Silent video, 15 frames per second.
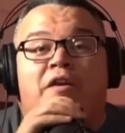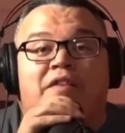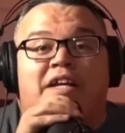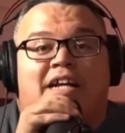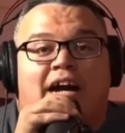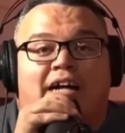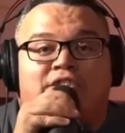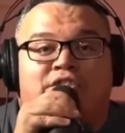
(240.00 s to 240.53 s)

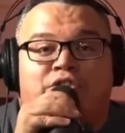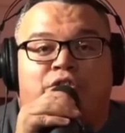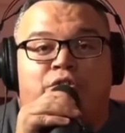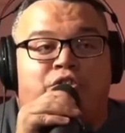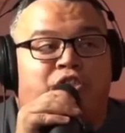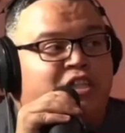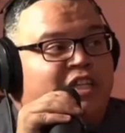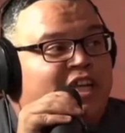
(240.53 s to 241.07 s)

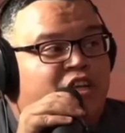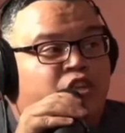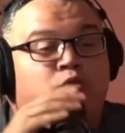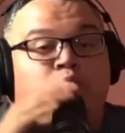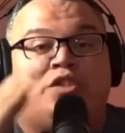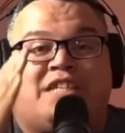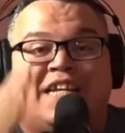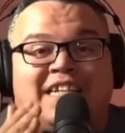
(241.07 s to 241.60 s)
Constitution can you
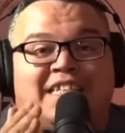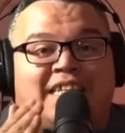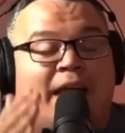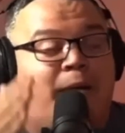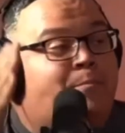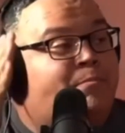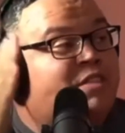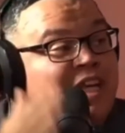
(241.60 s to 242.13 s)

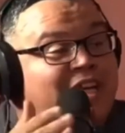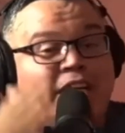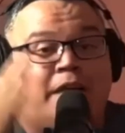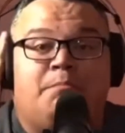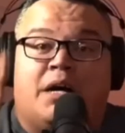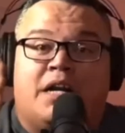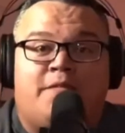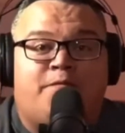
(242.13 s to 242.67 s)
dictate sending
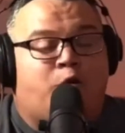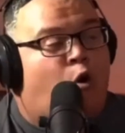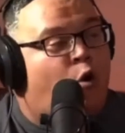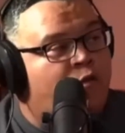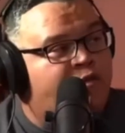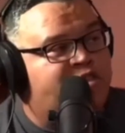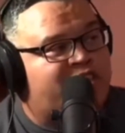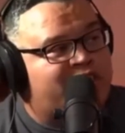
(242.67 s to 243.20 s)
money for
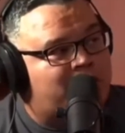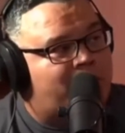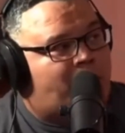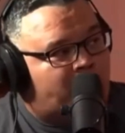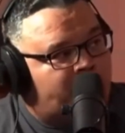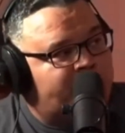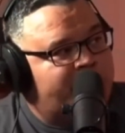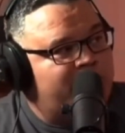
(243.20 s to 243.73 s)
overseas
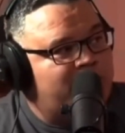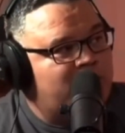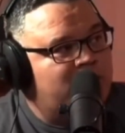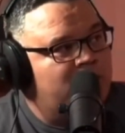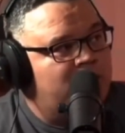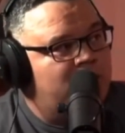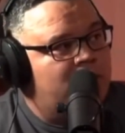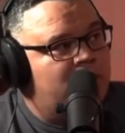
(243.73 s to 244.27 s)
abortions?
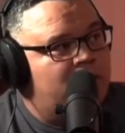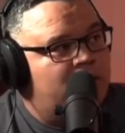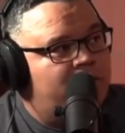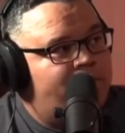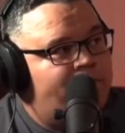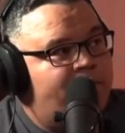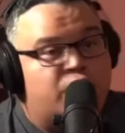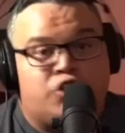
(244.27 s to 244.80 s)

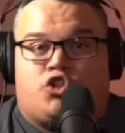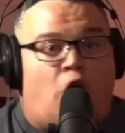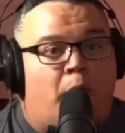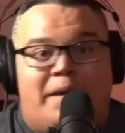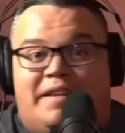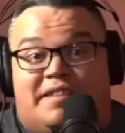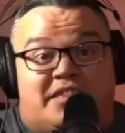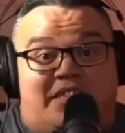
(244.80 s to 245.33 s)
Show me
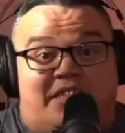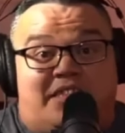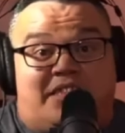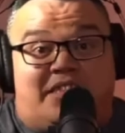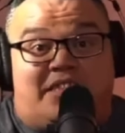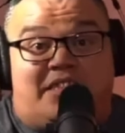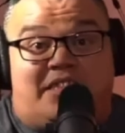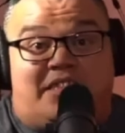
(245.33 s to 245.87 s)
the
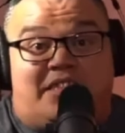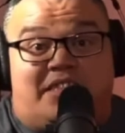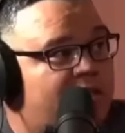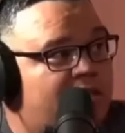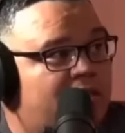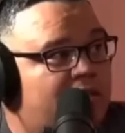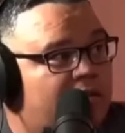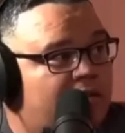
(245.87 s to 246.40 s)
statute.
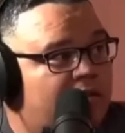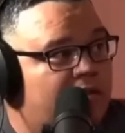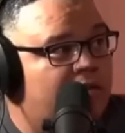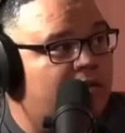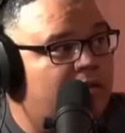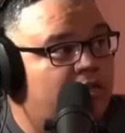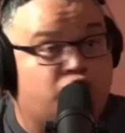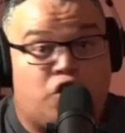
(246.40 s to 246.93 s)

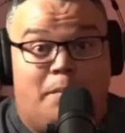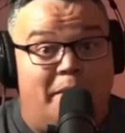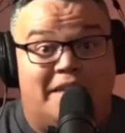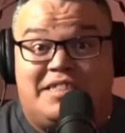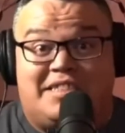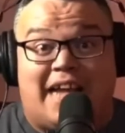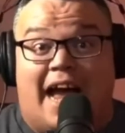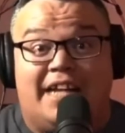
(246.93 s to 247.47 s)
Show me the
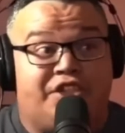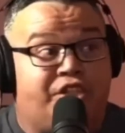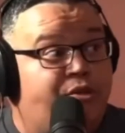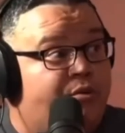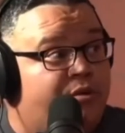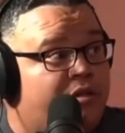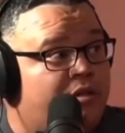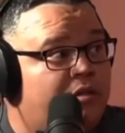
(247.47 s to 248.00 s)

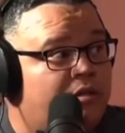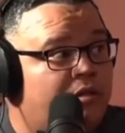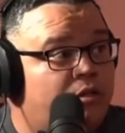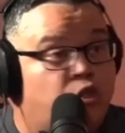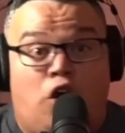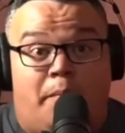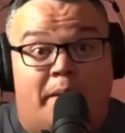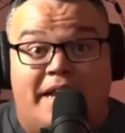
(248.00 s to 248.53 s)
statute.
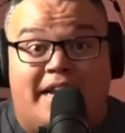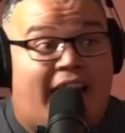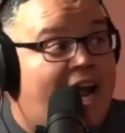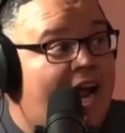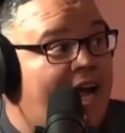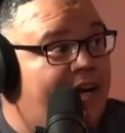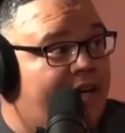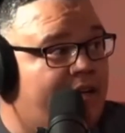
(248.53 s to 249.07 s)
Nobody
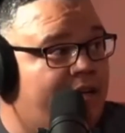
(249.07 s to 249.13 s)
can.